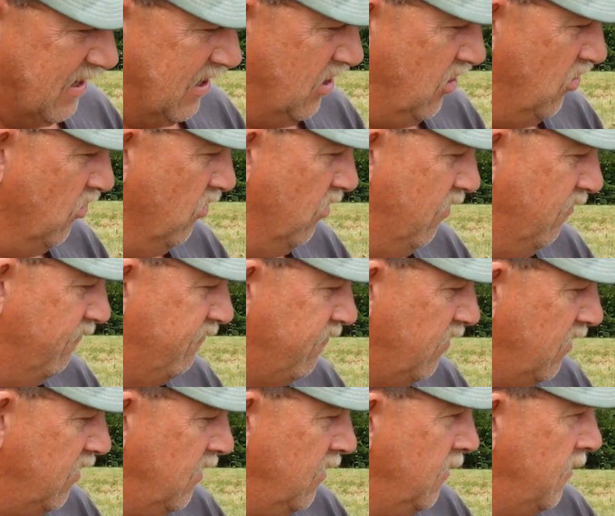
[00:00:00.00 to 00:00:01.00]
here of
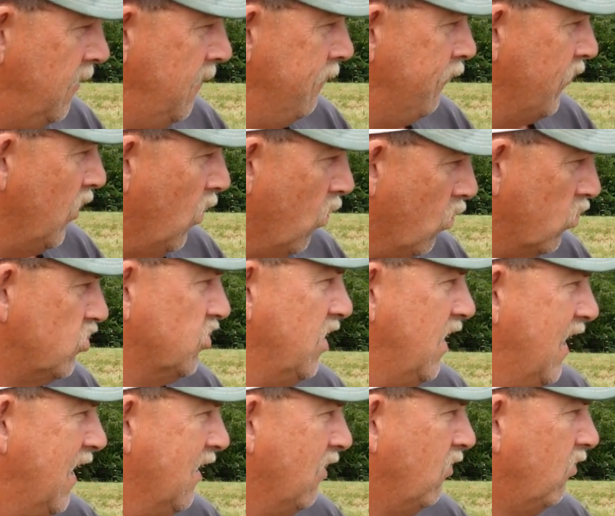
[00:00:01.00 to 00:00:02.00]
horse
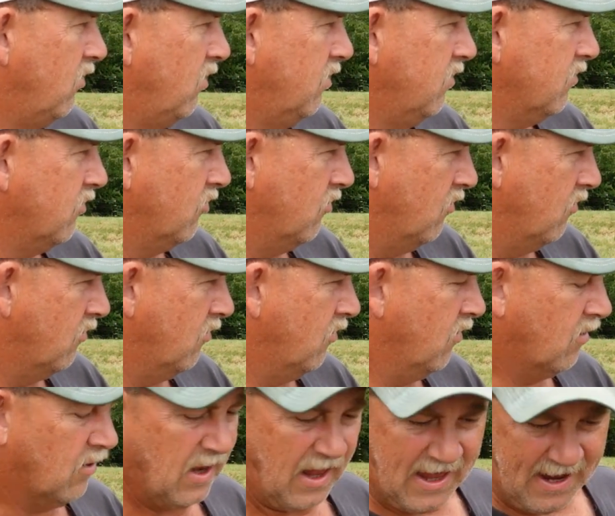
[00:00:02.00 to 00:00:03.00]
nettle,
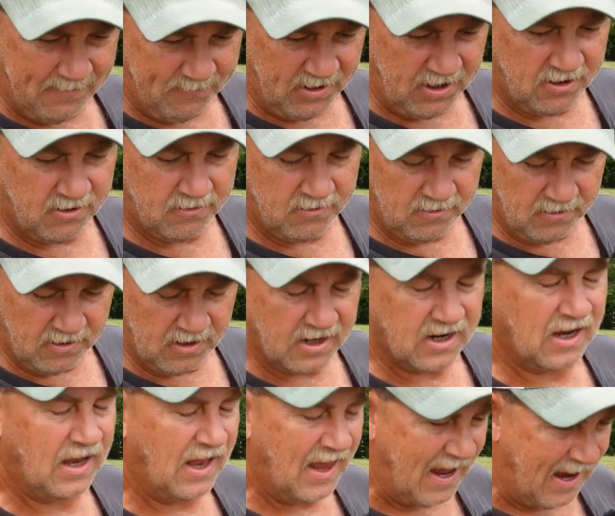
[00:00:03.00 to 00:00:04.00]

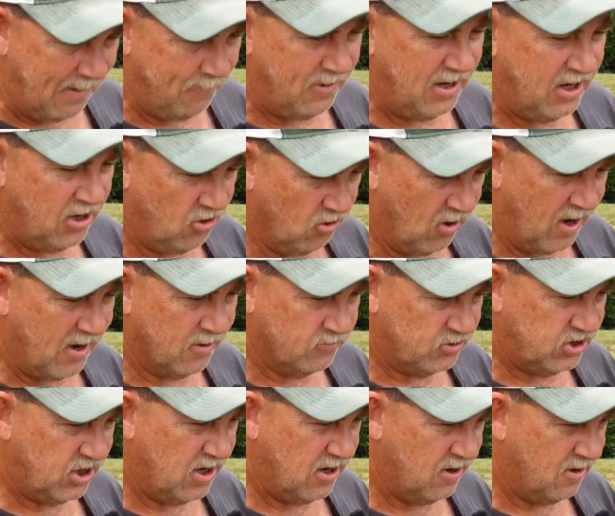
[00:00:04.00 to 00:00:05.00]
clammy, ground
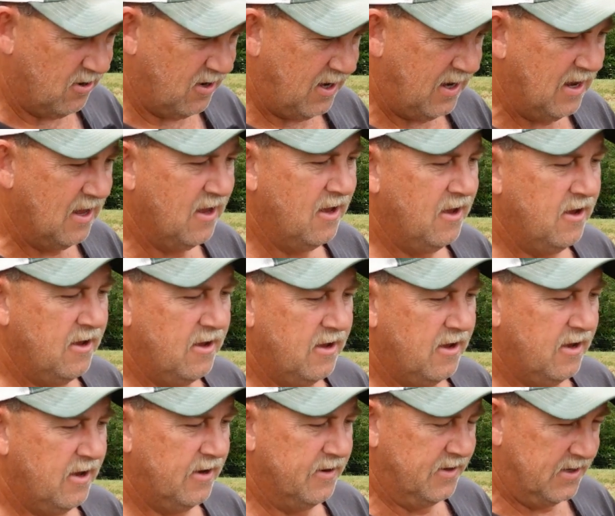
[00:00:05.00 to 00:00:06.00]
cherry,
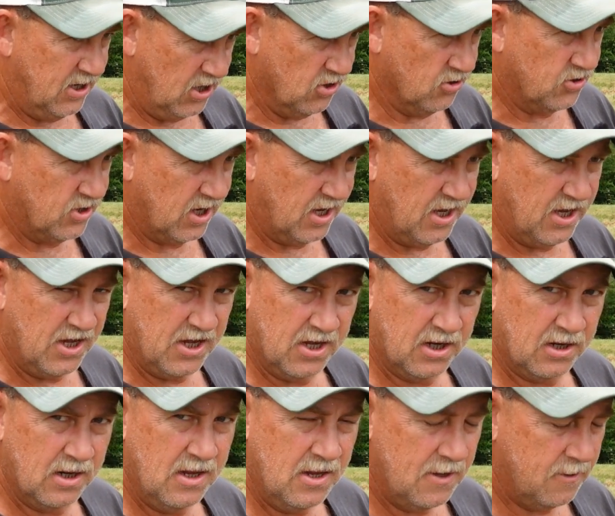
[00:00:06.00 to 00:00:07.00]
deer tongue.